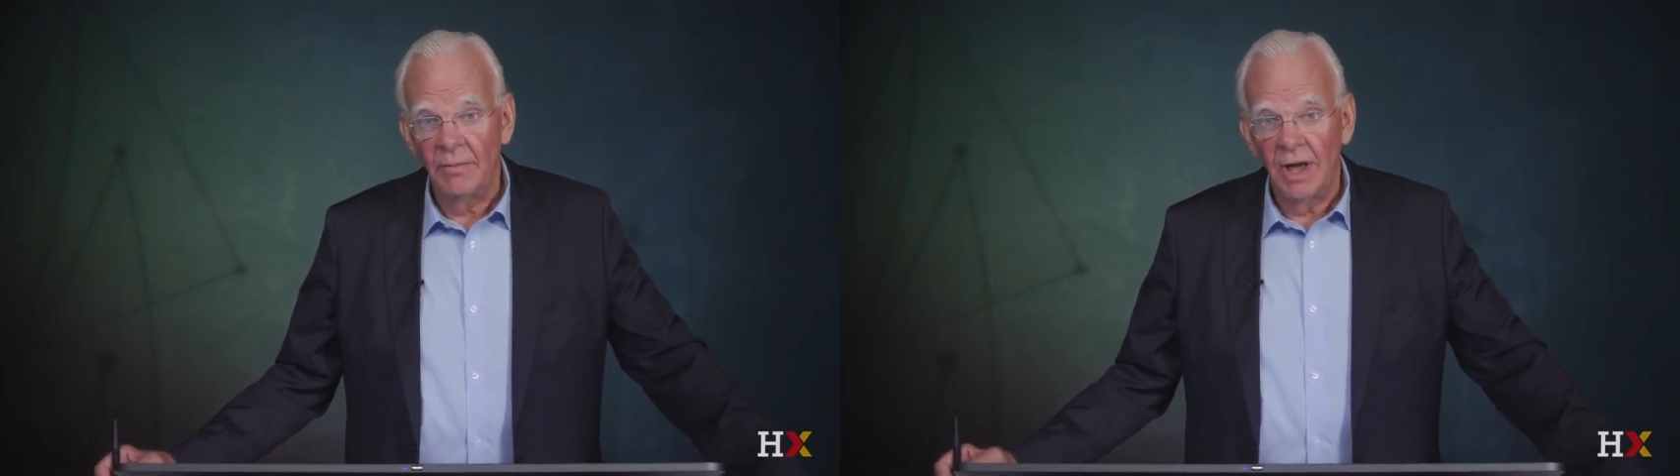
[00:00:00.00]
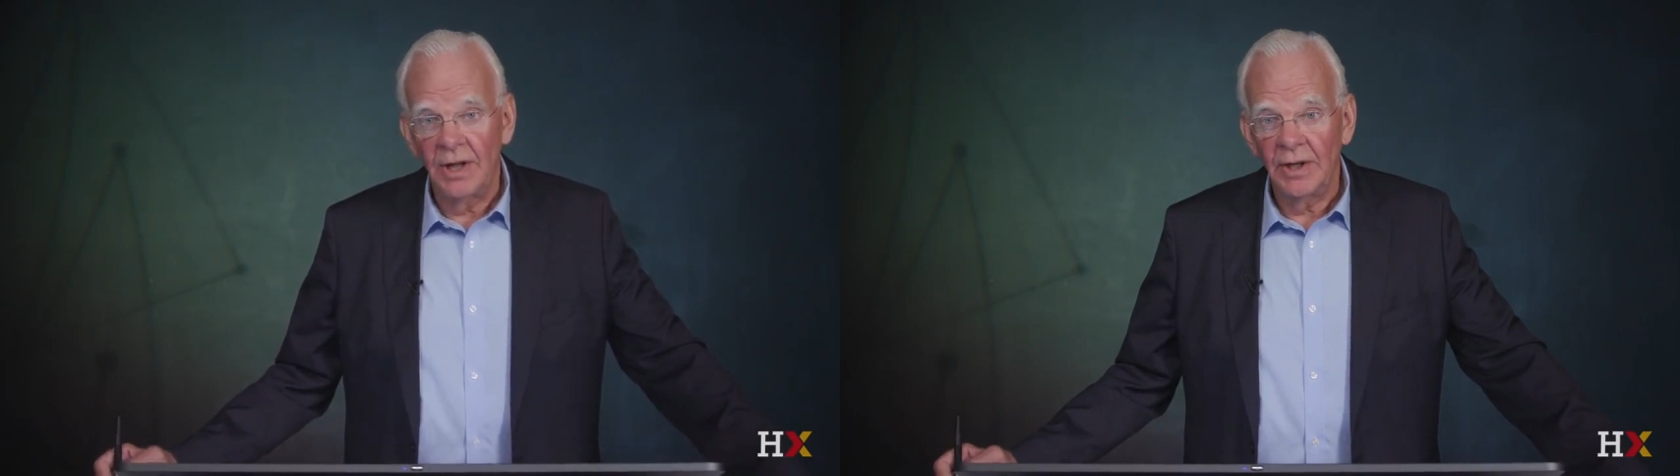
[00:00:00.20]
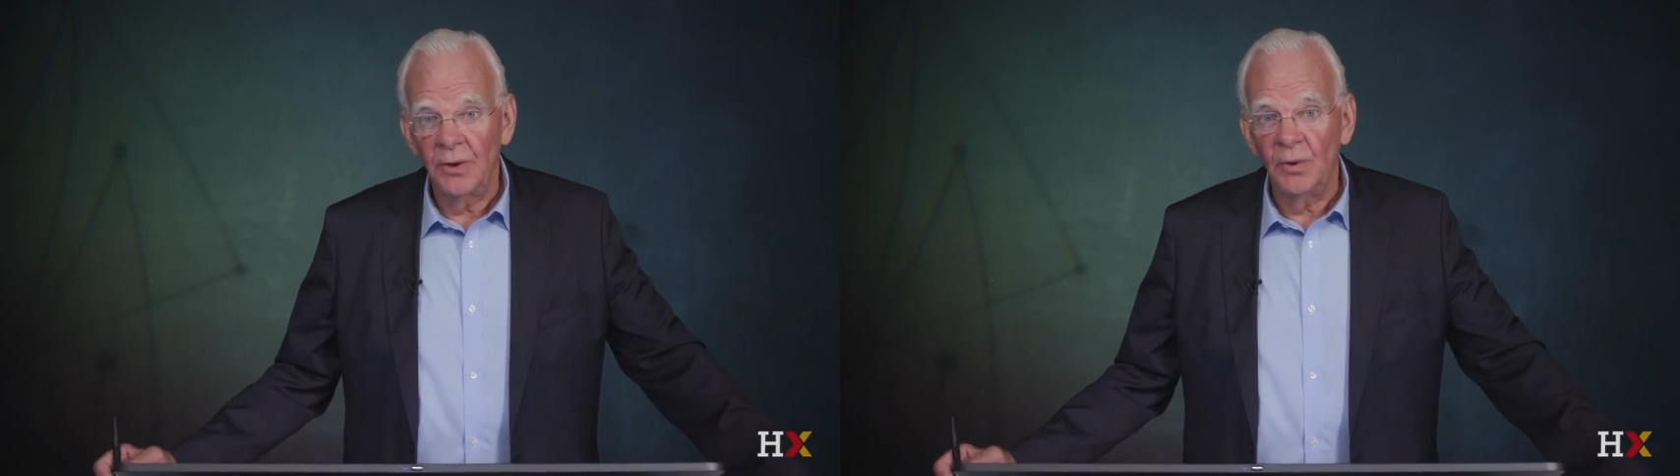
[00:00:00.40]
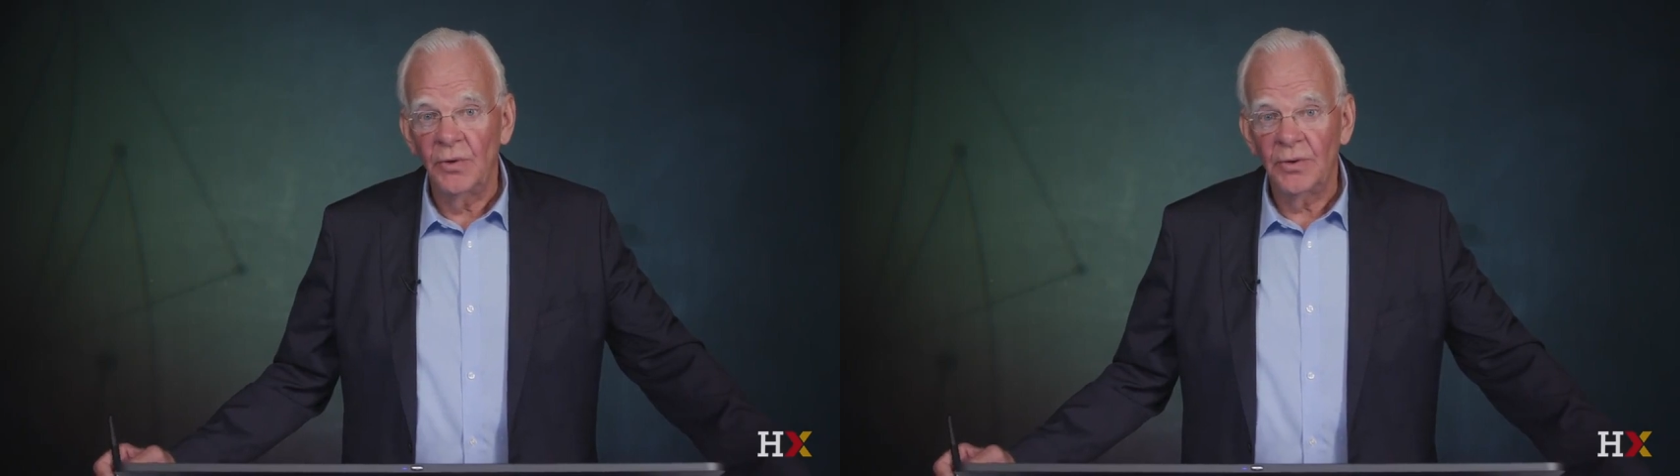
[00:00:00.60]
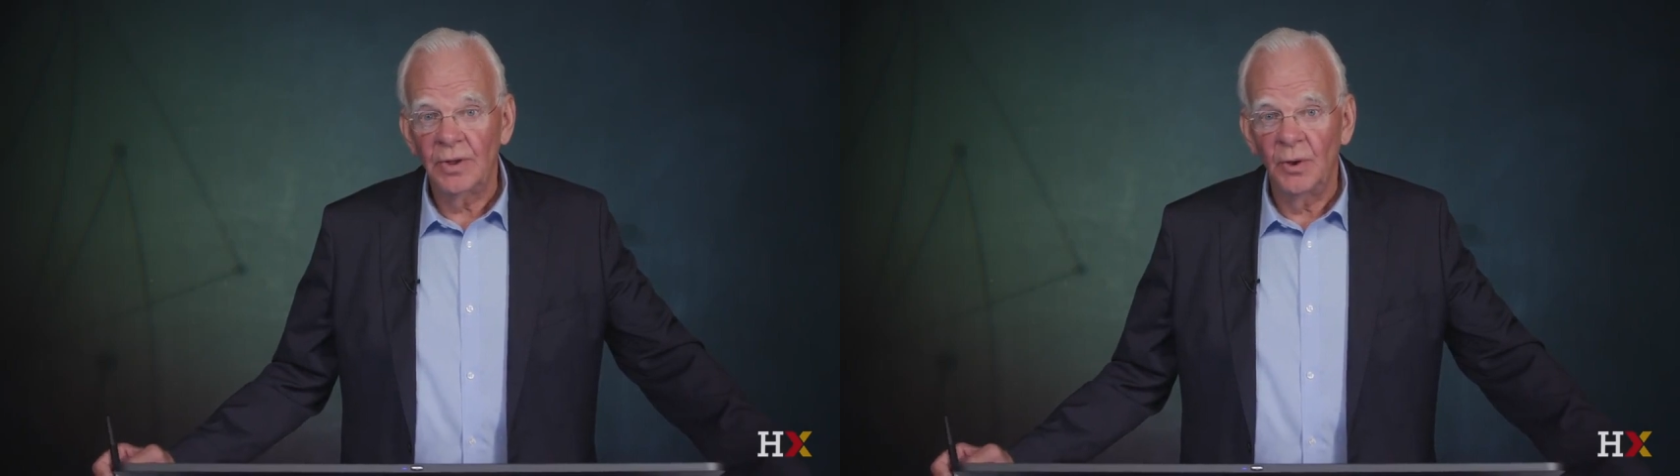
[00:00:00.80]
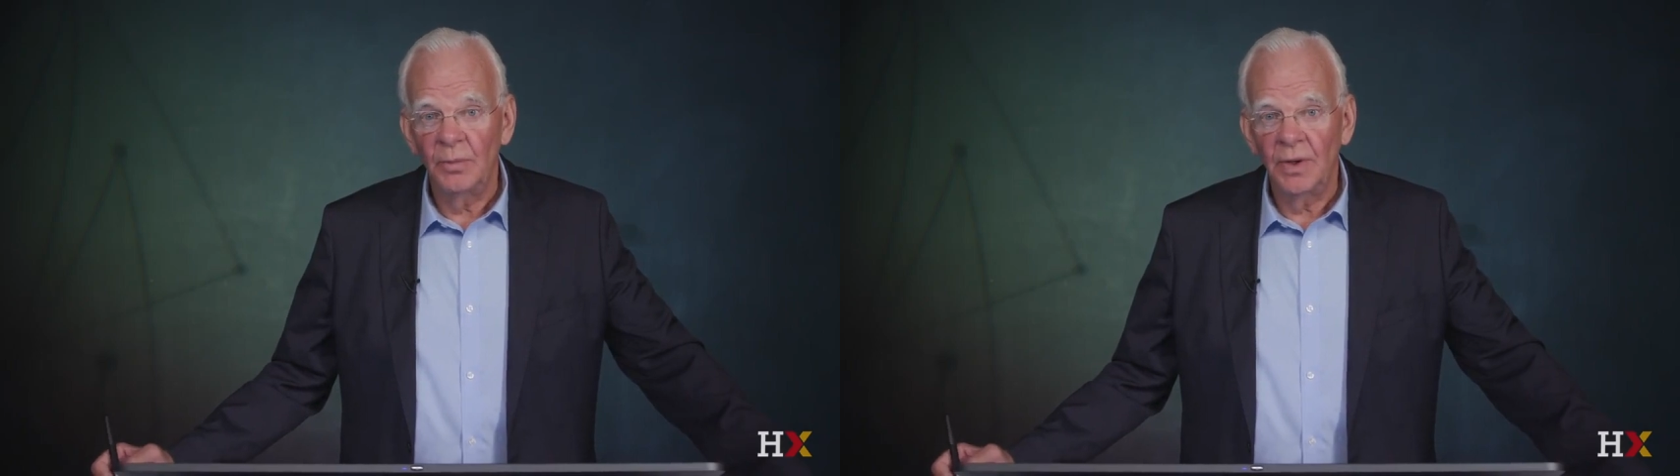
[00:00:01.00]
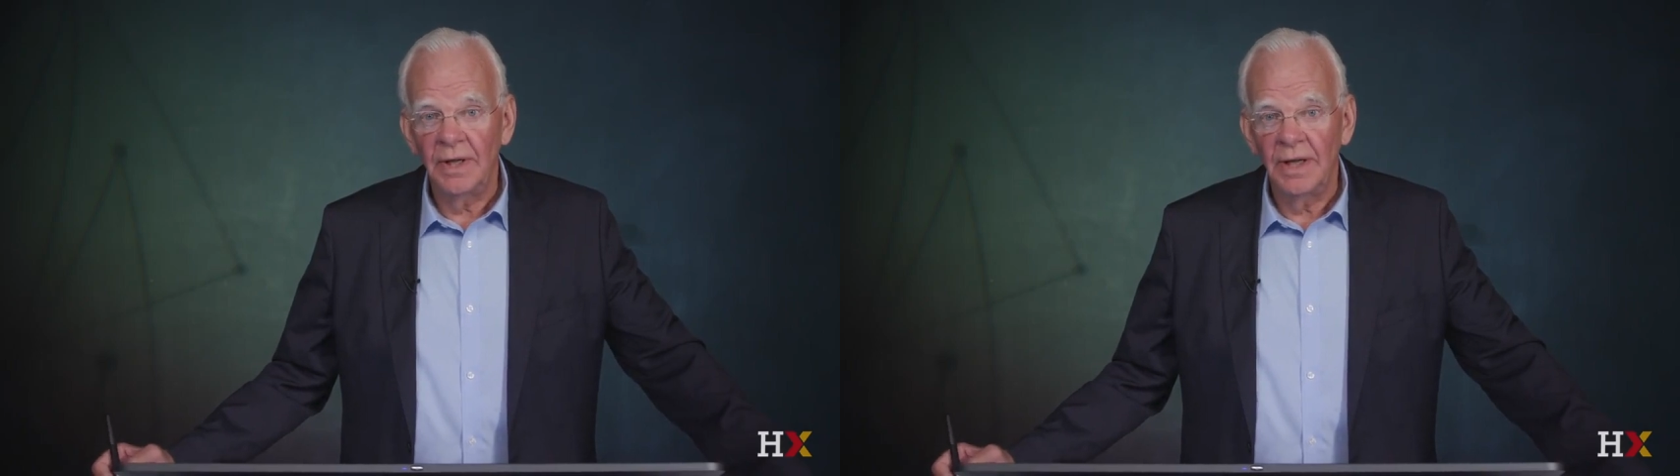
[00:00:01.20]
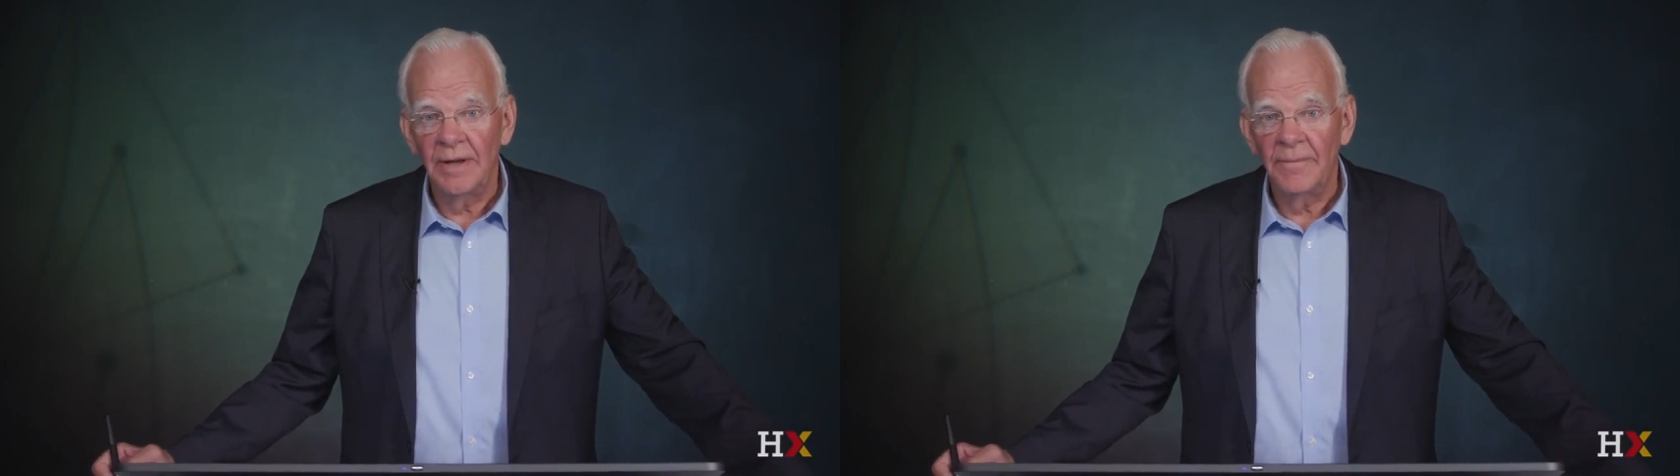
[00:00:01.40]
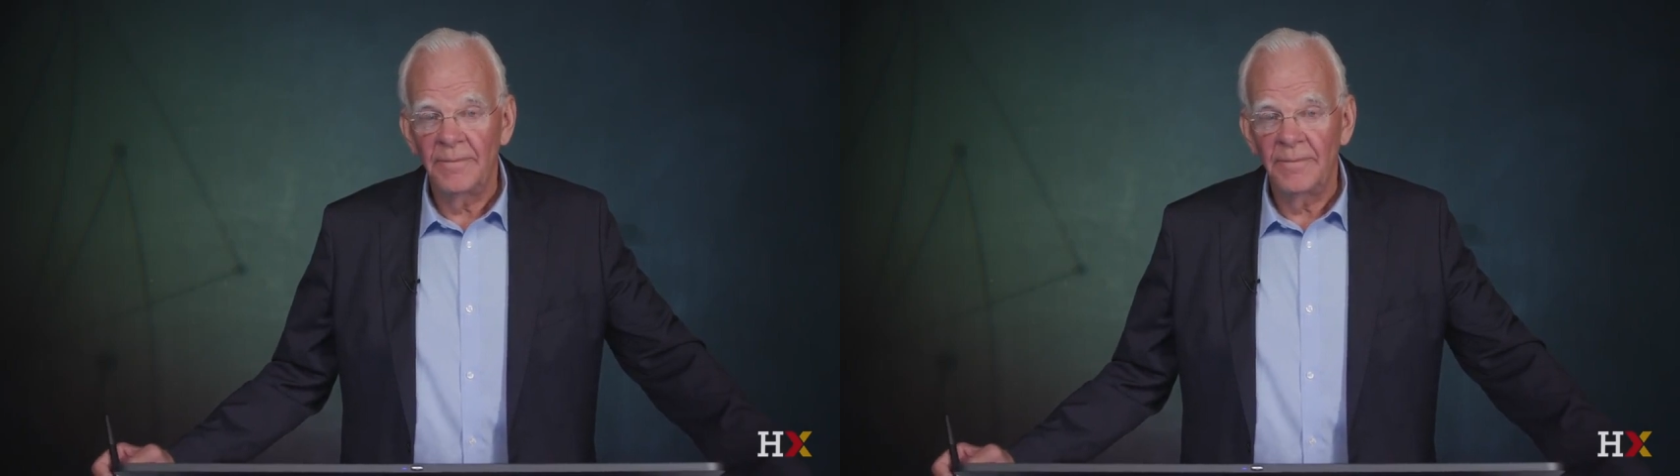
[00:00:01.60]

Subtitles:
molecules globally.